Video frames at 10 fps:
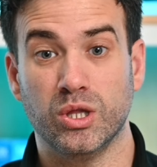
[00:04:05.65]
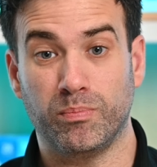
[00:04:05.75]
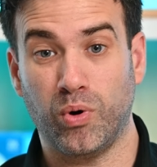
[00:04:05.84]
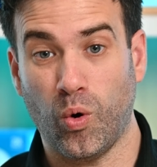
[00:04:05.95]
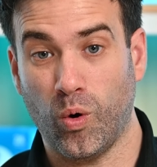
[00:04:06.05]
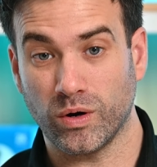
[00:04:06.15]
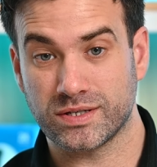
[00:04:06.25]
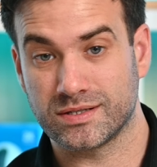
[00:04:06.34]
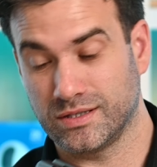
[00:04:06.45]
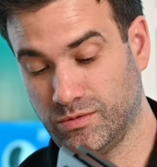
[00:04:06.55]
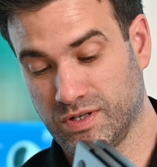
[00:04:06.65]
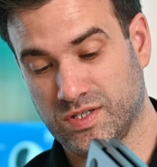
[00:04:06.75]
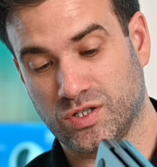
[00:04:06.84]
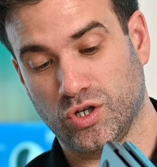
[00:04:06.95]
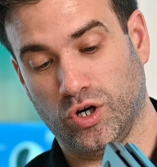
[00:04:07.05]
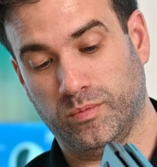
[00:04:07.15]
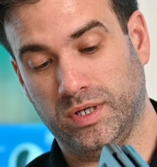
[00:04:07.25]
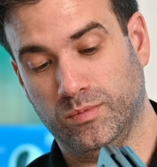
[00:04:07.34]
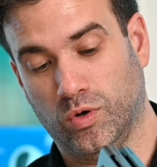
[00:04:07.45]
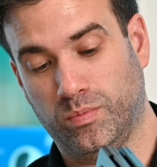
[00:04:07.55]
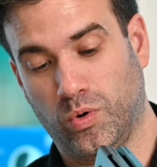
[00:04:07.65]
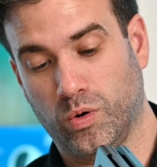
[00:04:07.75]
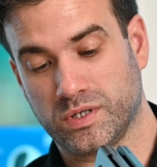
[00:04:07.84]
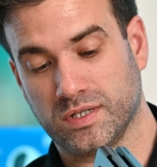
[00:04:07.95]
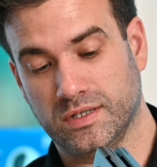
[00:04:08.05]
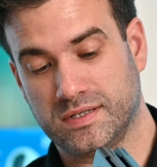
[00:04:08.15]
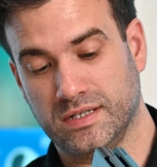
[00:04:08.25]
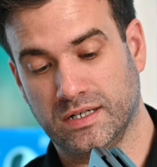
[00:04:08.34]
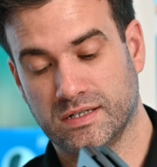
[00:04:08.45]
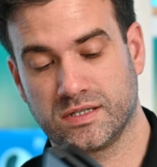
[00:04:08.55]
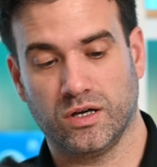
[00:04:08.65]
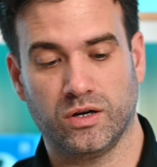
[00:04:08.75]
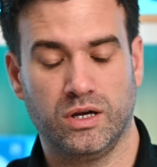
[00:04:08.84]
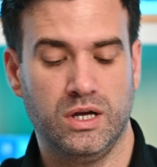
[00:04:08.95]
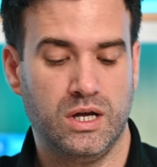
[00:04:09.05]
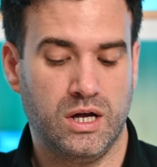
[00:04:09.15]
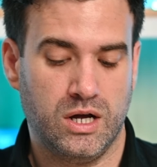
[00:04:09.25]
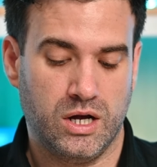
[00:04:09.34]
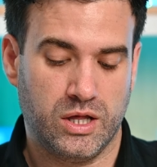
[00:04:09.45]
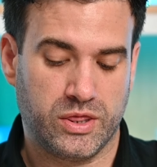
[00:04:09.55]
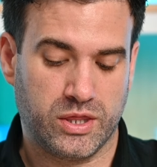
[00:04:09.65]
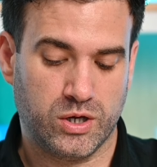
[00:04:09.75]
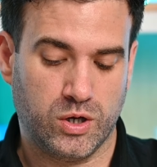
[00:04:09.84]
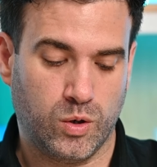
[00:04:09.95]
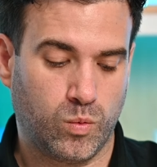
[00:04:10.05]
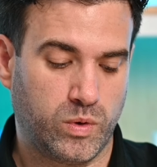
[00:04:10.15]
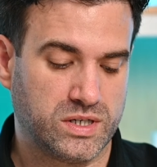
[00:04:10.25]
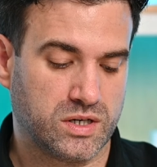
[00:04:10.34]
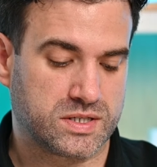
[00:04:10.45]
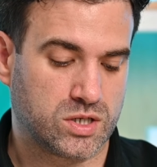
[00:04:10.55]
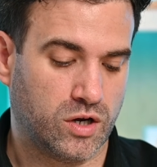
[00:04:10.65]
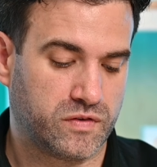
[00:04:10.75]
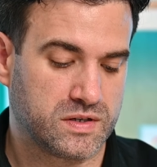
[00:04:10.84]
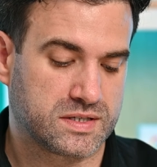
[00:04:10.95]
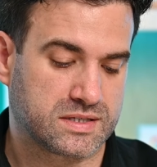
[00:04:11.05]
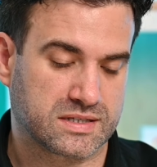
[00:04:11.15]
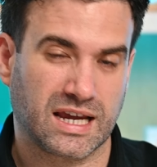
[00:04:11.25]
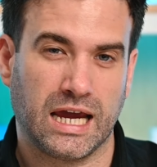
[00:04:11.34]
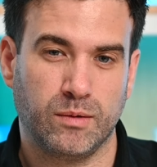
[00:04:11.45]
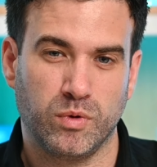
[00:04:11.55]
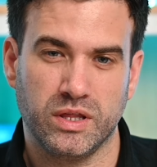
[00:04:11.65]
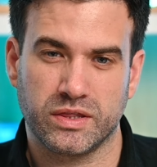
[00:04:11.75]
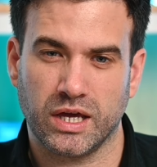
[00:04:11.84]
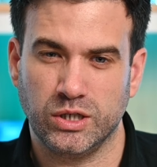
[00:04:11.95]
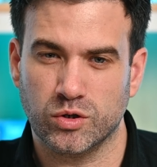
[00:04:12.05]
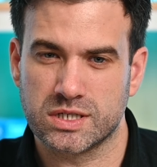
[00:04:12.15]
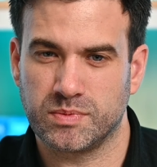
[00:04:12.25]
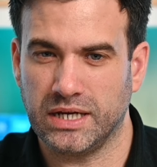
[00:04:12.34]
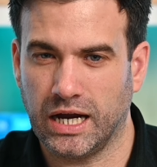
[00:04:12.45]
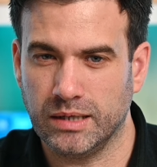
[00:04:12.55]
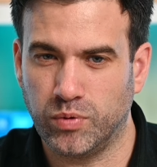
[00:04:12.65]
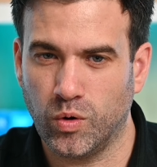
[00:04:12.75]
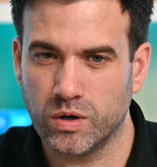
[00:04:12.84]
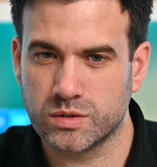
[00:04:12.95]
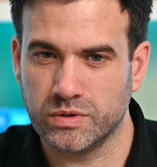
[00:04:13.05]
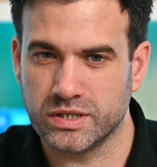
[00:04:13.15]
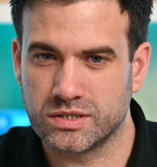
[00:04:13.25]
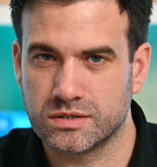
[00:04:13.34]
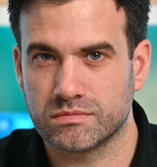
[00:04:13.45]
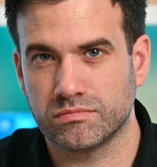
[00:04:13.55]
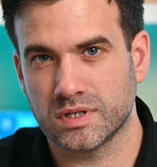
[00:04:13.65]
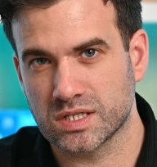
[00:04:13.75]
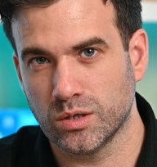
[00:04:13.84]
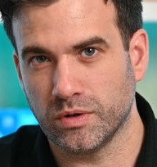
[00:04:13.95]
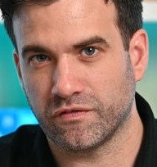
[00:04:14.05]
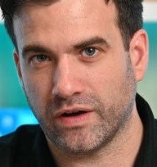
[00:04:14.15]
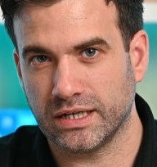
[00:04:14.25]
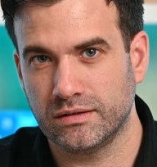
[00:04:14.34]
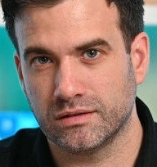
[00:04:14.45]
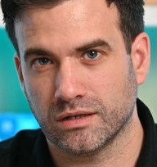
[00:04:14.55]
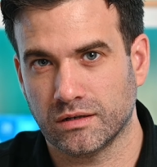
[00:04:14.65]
the ports. There are so many more ports in this thing. So the Windows Surface came with a USB-A port, which is a little bit funny,